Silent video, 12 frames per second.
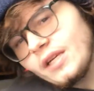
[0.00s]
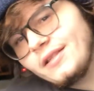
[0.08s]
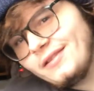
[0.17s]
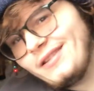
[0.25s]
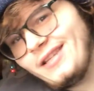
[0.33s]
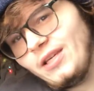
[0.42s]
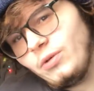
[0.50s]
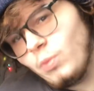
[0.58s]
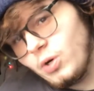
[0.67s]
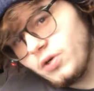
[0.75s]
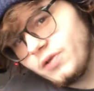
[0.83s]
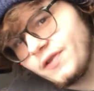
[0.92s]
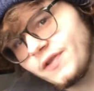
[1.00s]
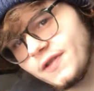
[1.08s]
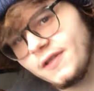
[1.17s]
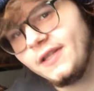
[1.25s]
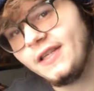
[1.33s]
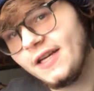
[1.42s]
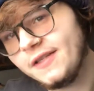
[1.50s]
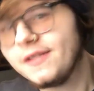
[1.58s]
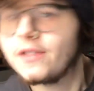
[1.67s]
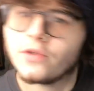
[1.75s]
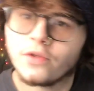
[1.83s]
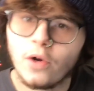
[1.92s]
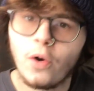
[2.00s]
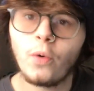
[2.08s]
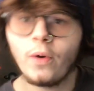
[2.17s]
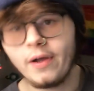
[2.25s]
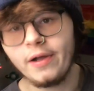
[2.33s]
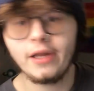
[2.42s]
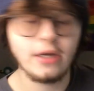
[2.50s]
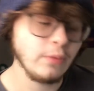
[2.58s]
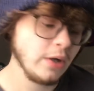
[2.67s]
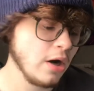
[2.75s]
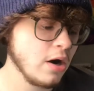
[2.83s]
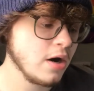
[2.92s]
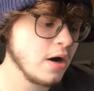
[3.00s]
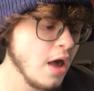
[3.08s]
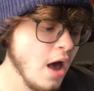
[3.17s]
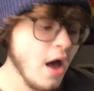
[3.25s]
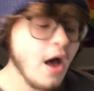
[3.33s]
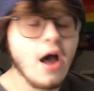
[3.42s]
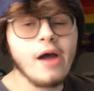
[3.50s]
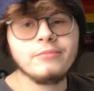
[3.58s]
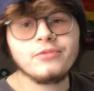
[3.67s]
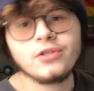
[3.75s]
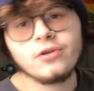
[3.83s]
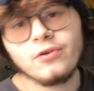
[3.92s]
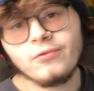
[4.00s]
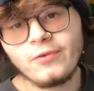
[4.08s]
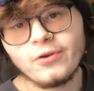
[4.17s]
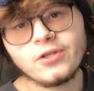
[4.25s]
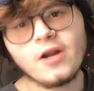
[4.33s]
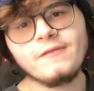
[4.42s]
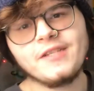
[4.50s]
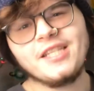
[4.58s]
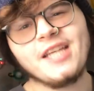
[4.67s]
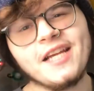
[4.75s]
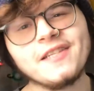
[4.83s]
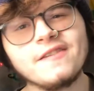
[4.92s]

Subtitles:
the words. Yes, so here we are. So first off is sex